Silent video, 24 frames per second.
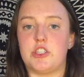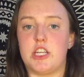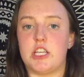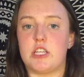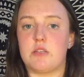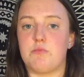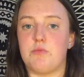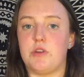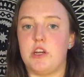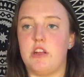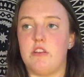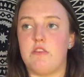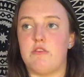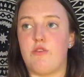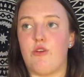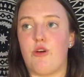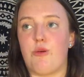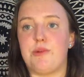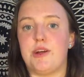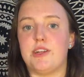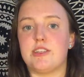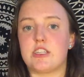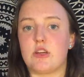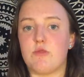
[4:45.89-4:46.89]
just put it 4
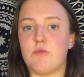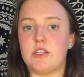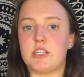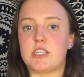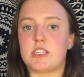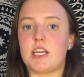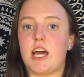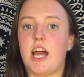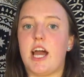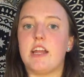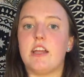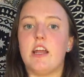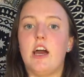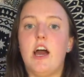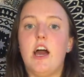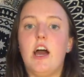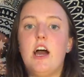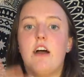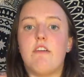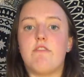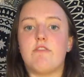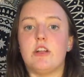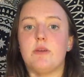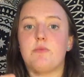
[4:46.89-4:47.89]
minutes on one side,
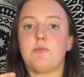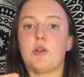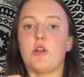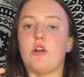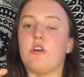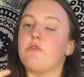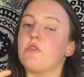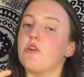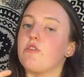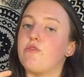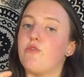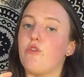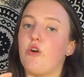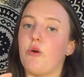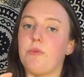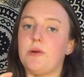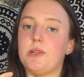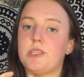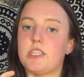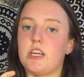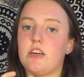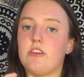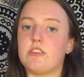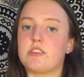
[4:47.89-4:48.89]
flip it over, 4
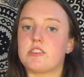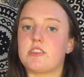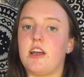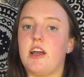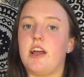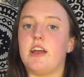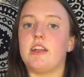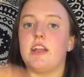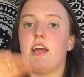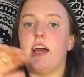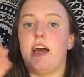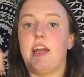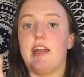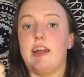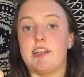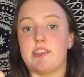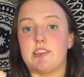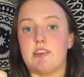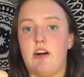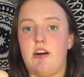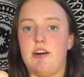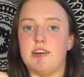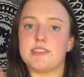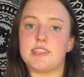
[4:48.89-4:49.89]
minutes on the other side, and it's
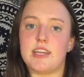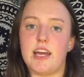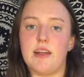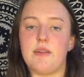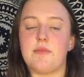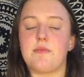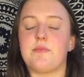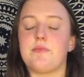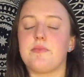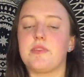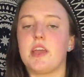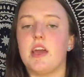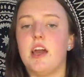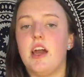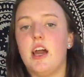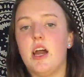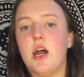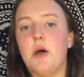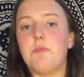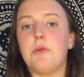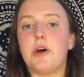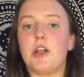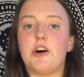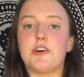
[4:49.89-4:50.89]
all set.
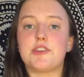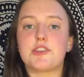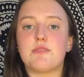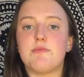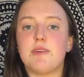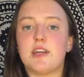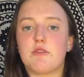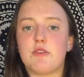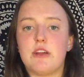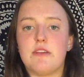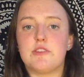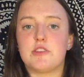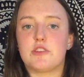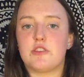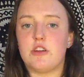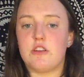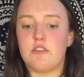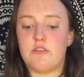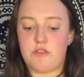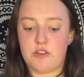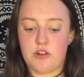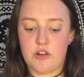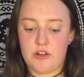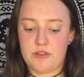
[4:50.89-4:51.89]
But also microwave is good
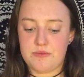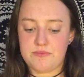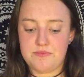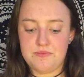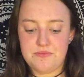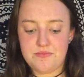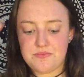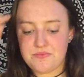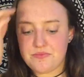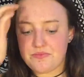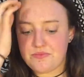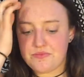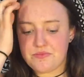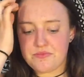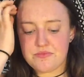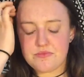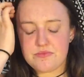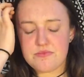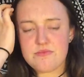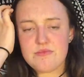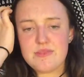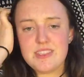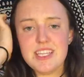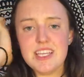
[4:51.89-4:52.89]
for
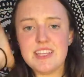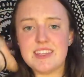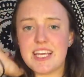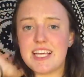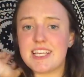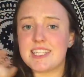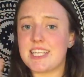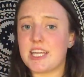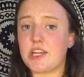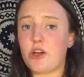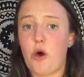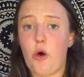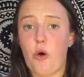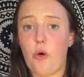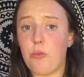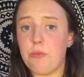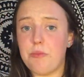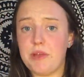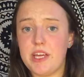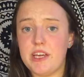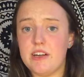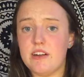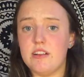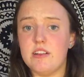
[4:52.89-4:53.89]
things like
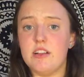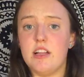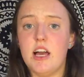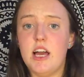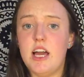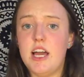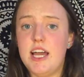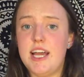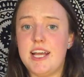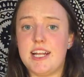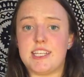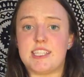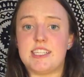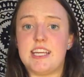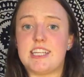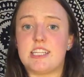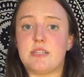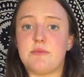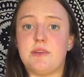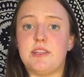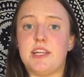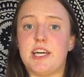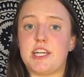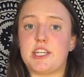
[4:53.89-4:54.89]
oatmeal. It doesn't have
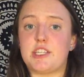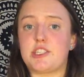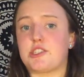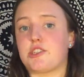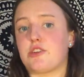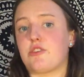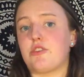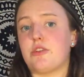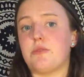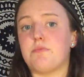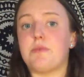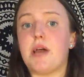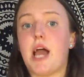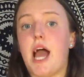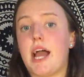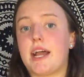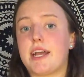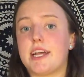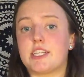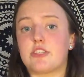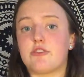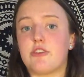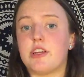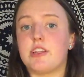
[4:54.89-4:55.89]
to be certain
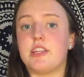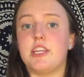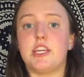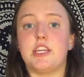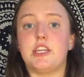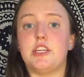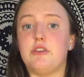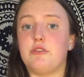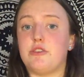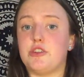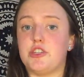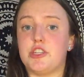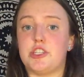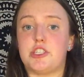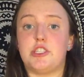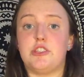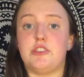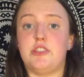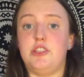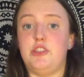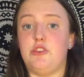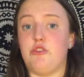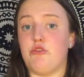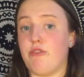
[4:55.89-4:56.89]
packets or anything. You can just
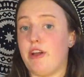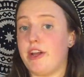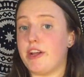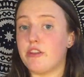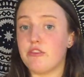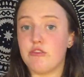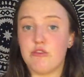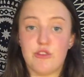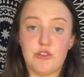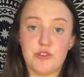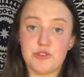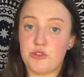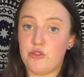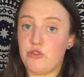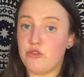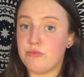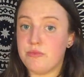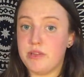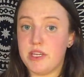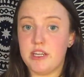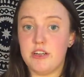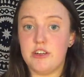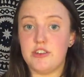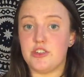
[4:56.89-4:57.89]
use the regular old
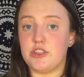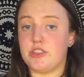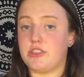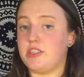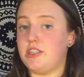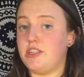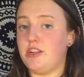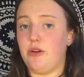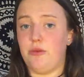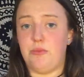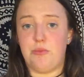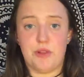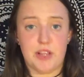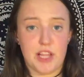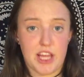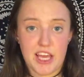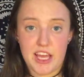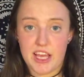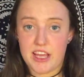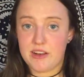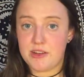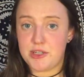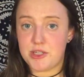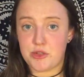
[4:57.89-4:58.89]
oatmeal, just
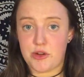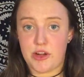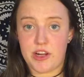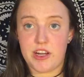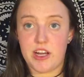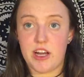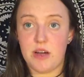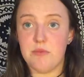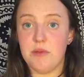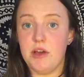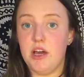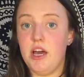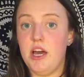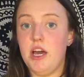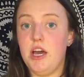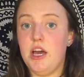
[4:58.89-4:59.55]
plain, straight up,